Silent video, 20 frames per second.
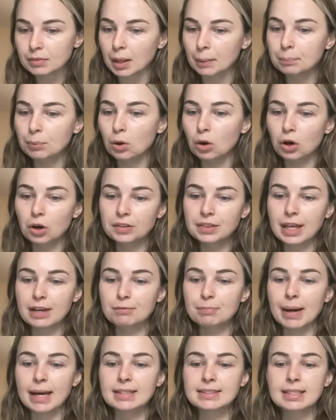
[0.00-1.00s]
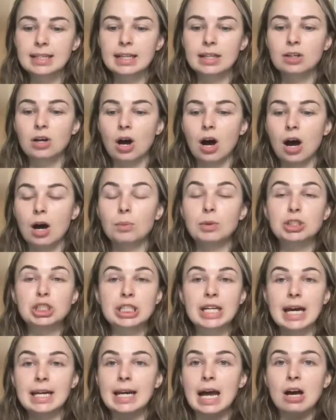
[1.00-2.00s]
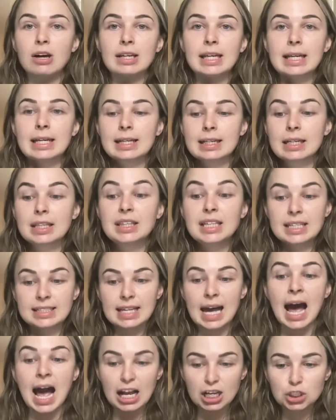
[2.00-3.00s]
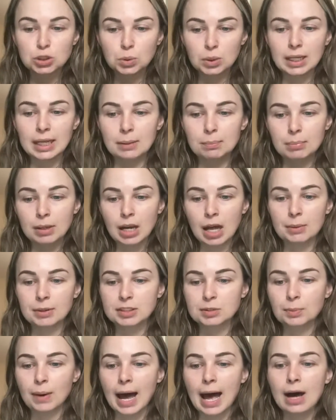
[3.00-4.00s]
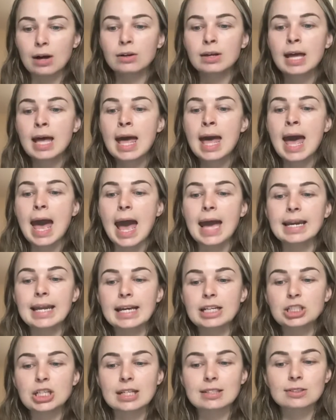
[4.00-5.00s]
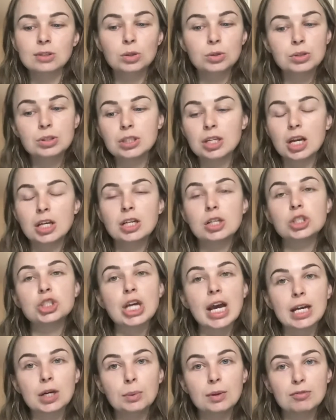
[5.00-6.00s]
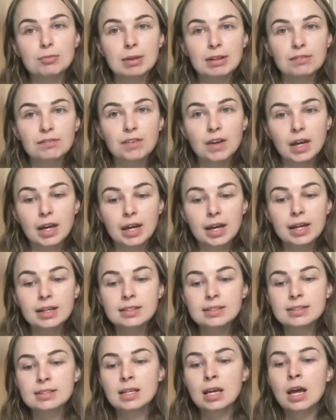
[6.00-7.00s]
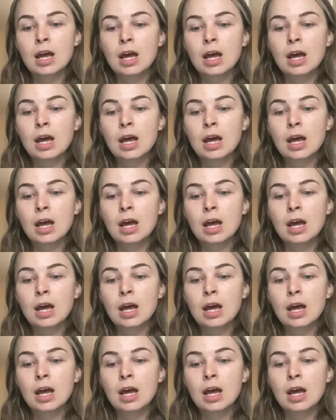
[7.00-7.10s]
But they basically got, which again, I'll link this actual link below as well, NHS London Check With Me First,